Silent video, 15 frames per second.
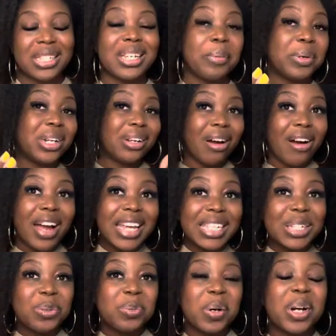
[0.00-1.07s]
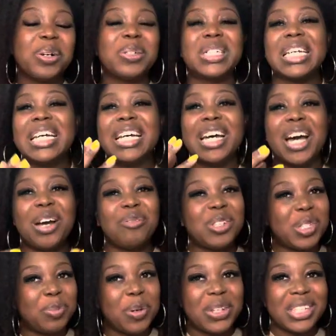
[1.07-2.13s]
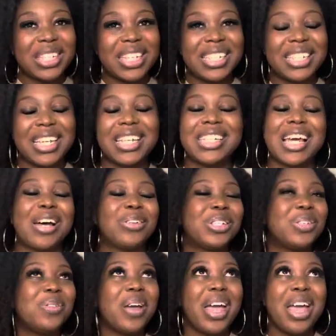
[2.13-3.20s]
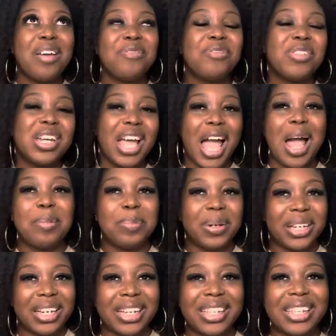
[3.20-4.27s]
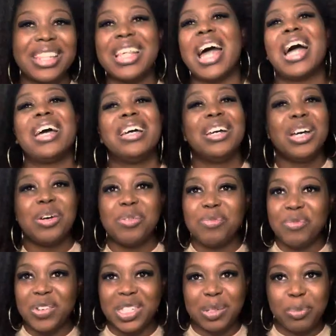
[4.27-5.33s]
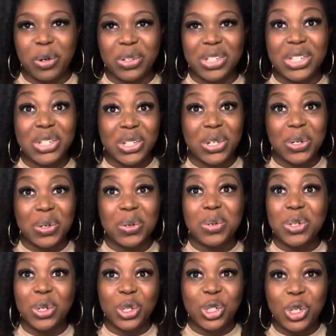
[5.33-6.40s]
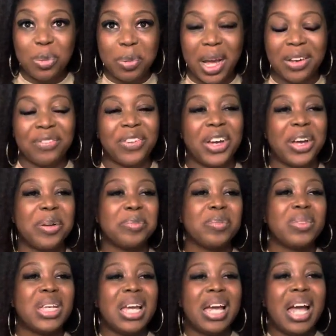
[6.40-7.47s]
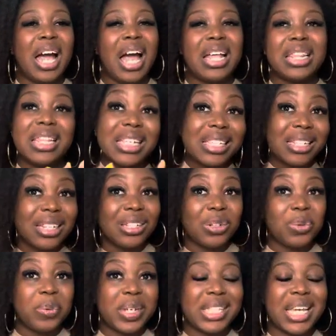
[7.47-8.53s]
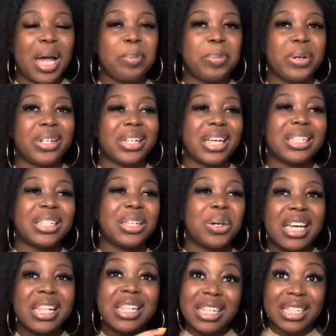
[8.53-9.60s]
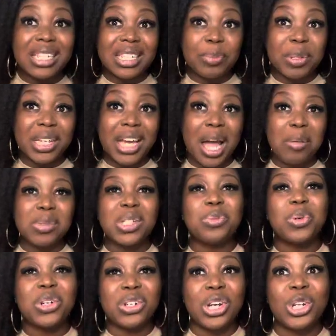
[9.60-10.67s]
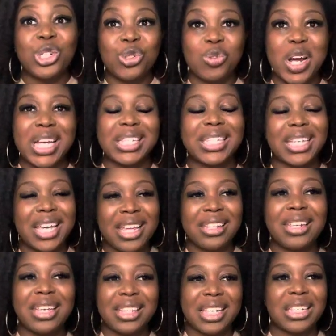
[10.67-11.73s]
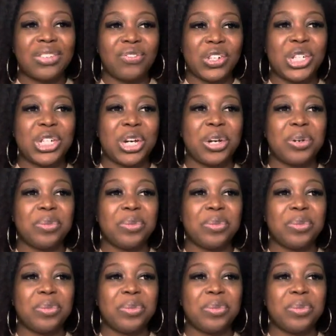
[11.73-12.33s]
Now, in an ideal world, a response can send out to every applicant that responds to your job advert. This doesn't always happen, and so these are some of the gaps that we're going to address in this video.